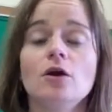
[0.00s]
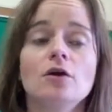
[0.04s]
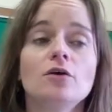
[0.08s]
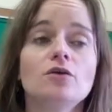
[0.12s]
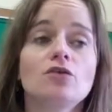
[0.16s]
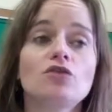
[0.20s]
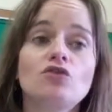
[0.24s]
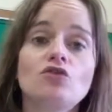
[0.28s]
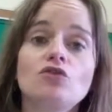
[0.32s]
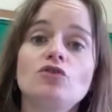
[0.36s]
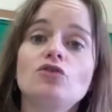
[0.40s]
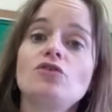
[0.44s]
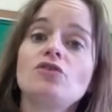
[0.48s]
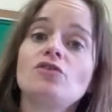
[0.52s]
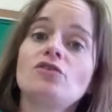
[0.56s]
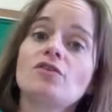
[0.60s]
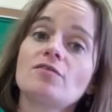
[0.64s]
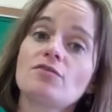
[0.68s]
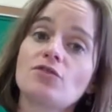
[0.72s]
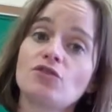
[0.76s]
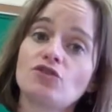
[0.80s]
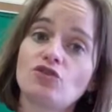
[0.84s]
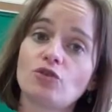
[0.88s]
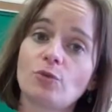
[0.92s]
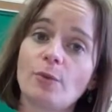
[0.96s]
students
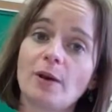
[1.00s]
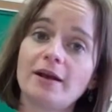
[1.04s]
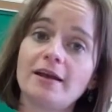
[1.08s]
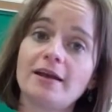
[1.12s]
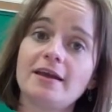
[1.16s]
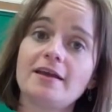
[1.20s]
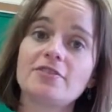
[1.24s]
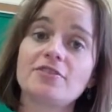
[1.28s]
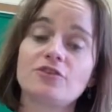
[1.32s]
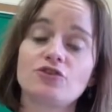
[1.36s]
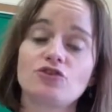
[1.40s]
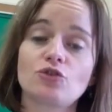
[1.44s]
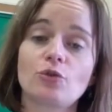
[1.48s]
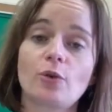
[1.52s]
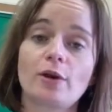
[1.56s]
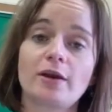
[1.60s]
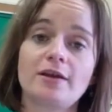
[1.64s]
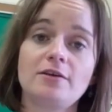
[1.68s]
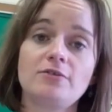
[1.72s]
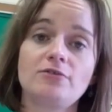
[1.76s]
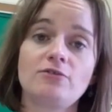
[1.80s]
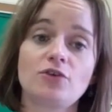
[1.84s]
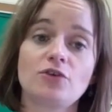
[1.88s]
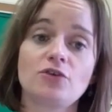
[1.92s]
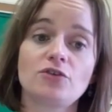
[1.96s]
of the 20th and
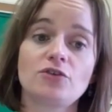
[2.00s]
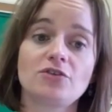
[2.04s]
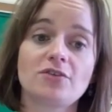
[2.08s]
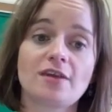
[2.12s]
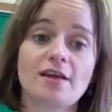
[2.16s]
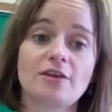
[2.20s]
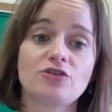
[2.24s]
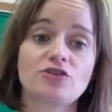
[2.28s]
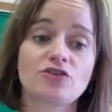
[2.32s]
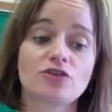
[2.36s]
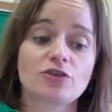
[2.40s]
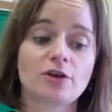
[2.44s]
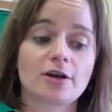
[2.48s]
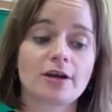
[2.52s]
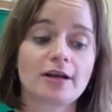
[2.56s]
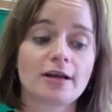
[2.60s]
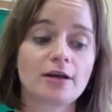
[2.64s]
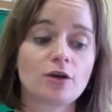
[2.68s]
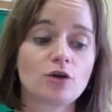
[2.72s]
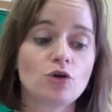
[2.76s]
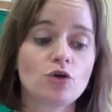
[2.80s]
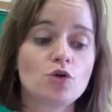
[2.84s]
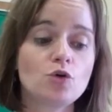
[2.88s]
21st century